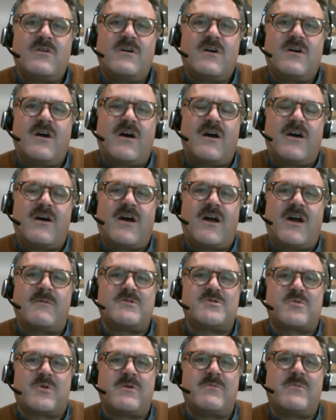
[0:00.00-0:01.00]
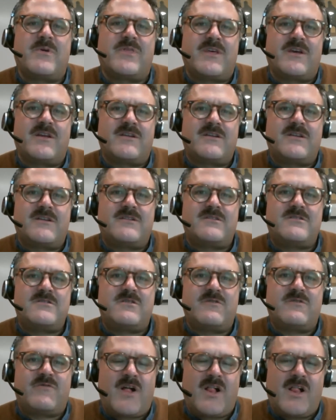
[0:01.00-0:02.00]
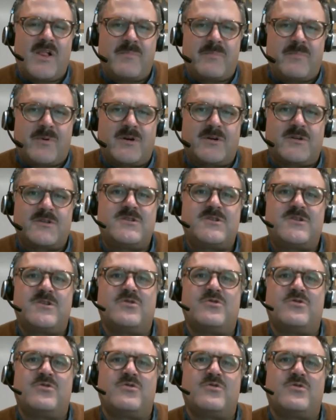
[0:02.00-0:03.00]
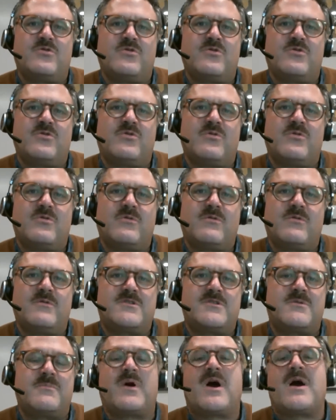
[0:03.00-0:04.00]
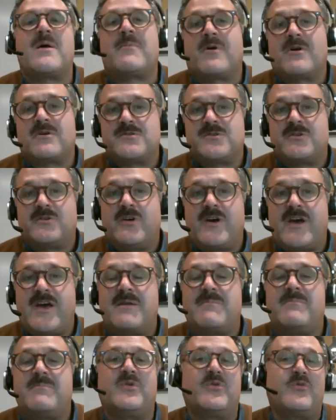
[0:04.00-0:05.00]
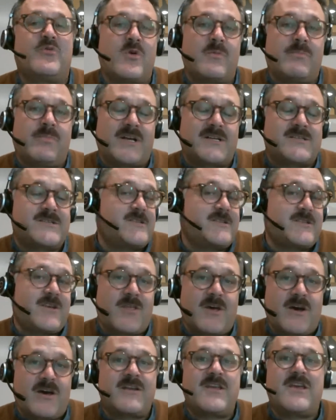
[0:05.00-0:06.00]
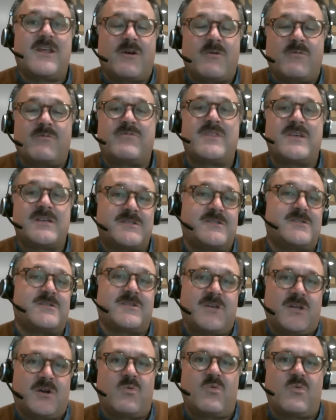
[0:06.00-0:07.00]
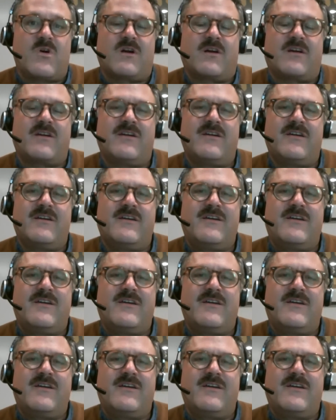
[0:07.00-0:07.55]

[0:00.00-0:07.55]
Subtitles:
I was working with a developer to buy a parcel and build a fourplex because I thought, this is going to work.